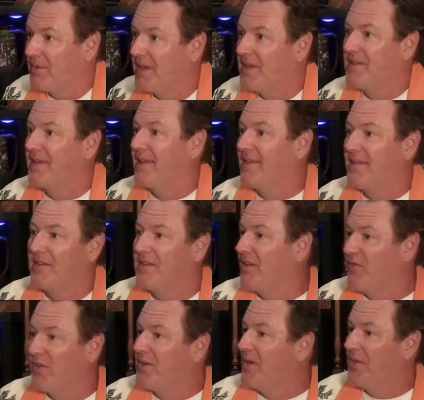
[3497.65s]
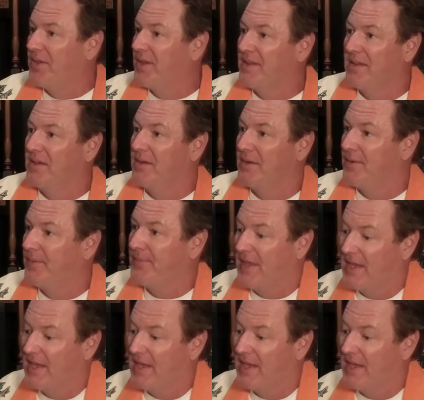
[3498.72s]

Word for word: That's that's a difficult thing to do,